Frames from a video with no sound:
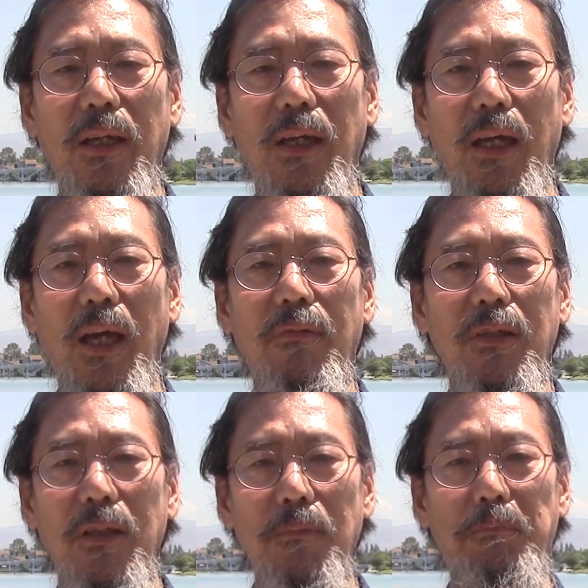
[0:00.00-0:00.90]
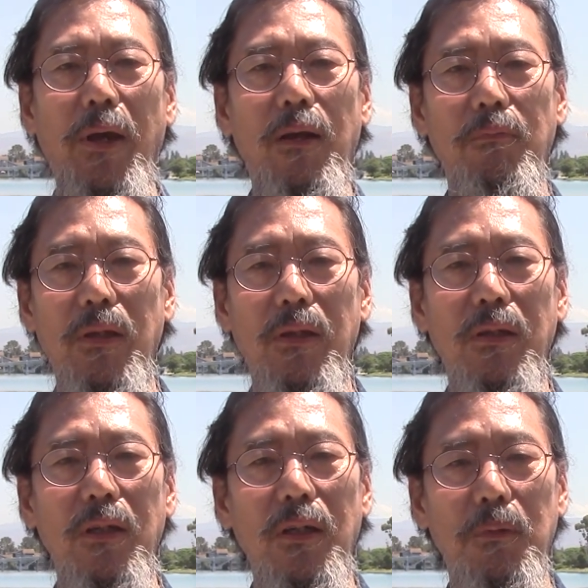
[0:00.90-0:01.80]
have impacted me
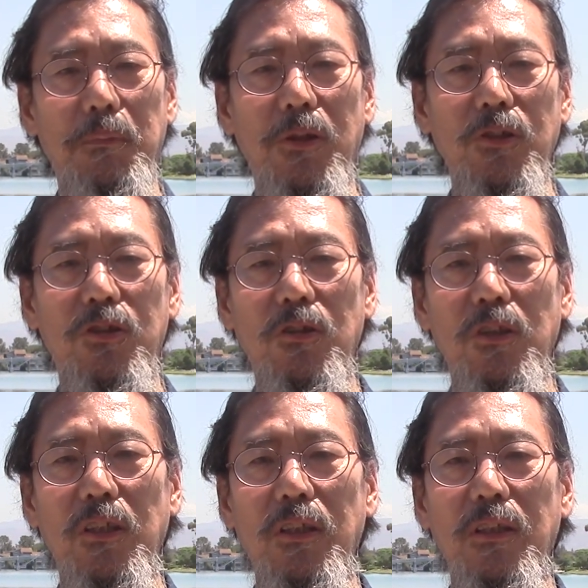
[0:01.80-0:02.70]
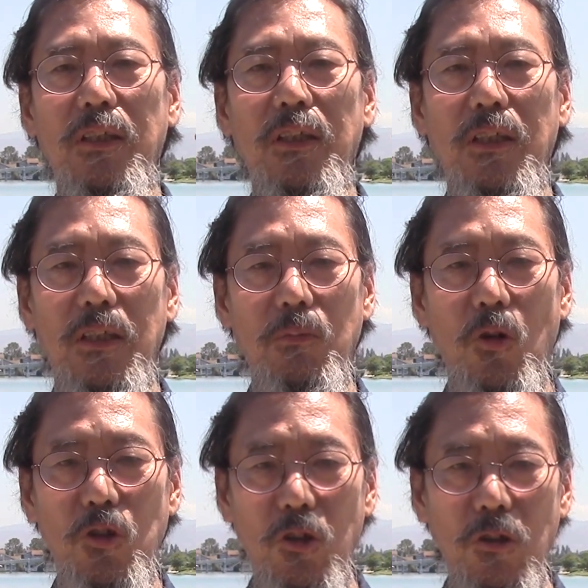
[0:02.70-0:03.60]
personally,
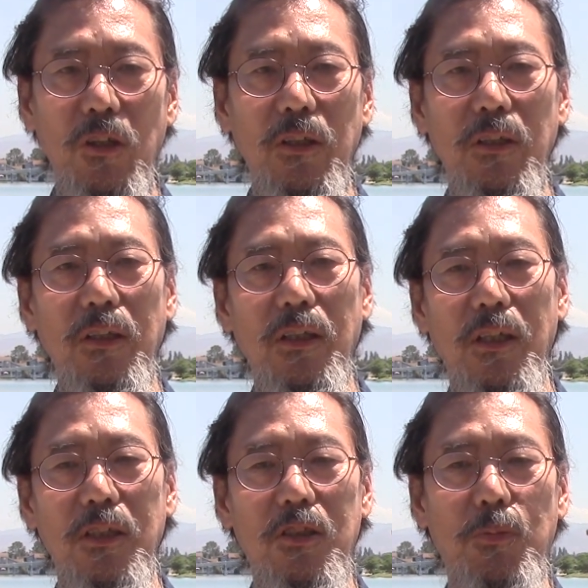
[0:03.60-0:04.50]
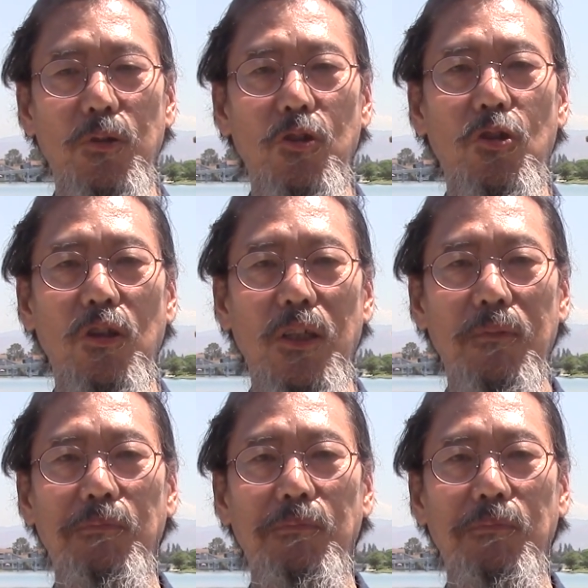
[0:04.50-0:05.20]
emotionally, and spiritually.